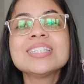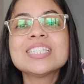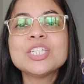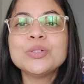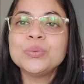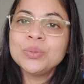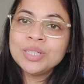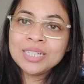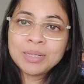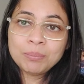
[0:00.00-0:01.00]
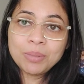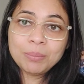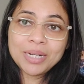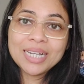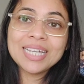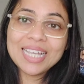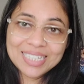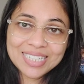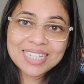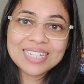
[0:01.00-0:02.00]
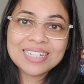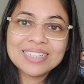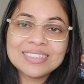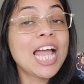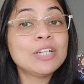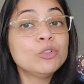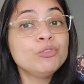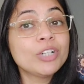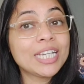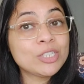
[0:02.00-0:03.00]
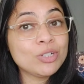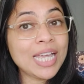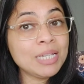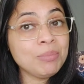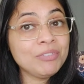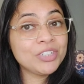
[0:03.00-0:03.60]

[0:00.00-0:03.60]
See you. Bye-bye and take care. And don't forget to like